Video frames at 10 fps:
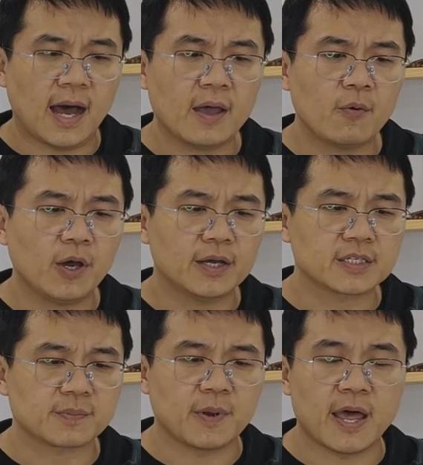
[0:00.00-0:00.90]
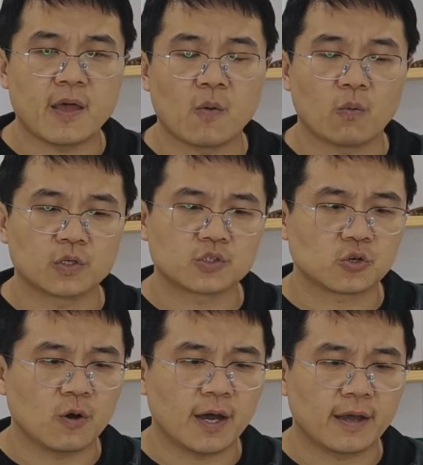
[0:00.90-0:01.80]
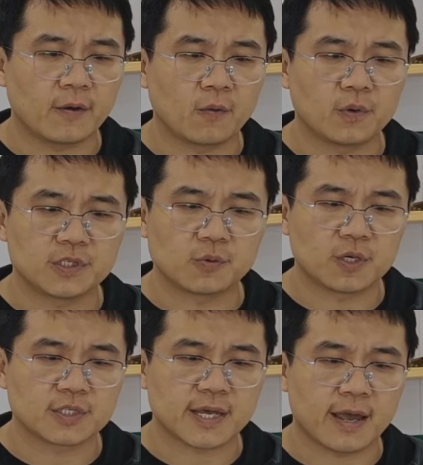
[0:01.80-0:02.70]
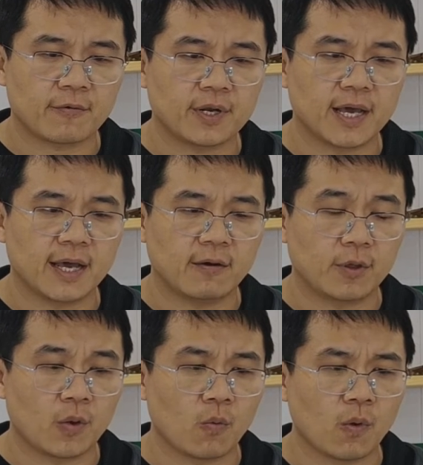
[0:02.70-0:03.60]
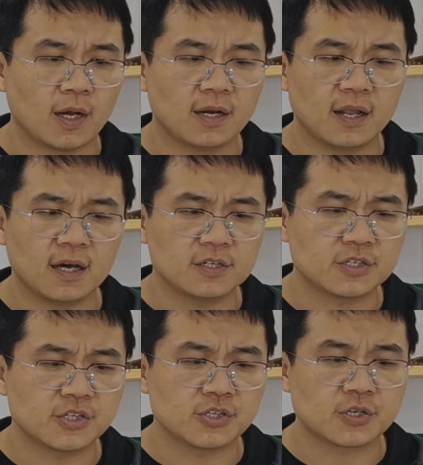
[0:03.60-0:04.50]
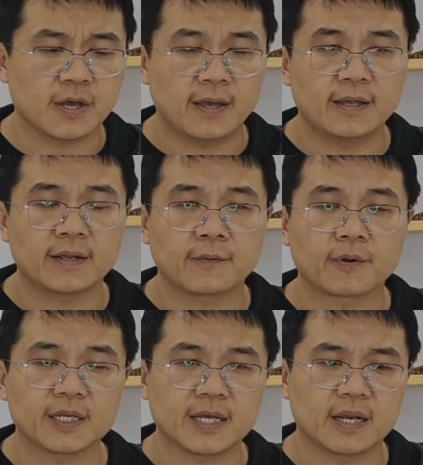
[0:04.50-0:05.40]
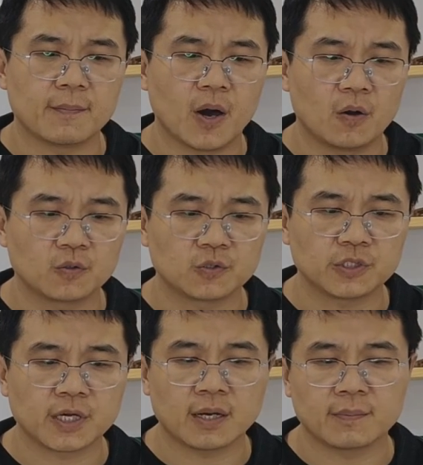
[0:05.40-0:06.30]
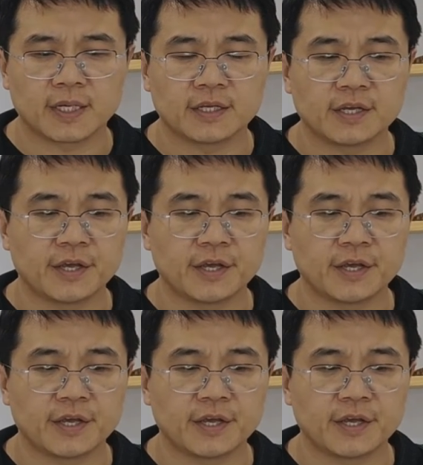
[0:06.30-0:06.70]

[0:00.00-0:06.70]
I will explain one trial which was carried out in one largest integrated poultry company